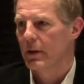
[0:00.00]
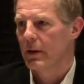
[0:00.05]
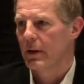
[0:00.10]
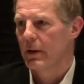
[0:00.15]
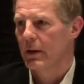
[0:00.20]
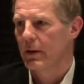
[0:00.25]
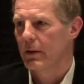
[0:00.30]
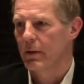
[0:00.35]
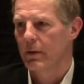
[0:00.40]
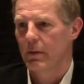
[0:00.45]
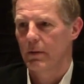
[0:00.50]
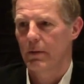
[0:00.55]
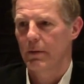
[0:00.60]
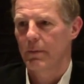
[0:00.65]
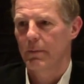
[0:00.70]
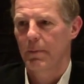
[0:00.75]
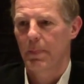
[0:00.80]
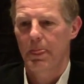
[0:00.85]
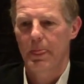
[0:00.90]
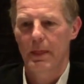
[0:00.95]
uh,
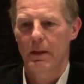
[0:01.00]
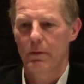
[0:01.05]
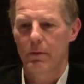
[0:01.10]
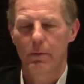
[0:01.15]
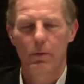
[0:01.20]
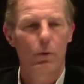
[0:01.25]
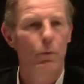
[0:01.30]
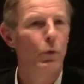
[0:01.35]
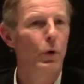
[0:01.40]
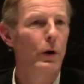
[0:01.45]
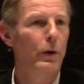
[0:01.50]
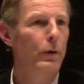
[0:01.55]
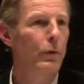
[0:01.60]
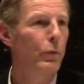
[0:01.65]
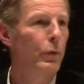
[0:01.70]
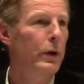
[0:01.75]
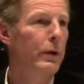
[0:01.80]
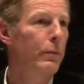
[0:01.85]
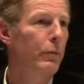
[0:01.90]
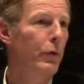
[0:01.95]
we're,
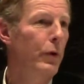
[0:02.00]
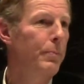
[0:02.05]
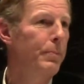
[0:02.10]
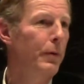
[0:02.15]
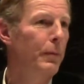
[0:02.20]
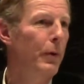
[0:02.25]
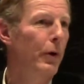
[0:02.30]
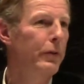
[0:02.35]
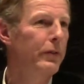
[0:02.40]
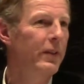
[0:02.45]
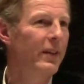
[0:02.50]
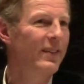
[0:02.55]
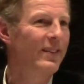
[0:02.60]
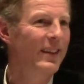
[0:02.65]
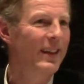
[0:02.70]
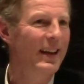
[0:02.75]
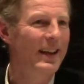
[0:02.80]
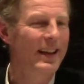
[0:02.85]
we, we promote this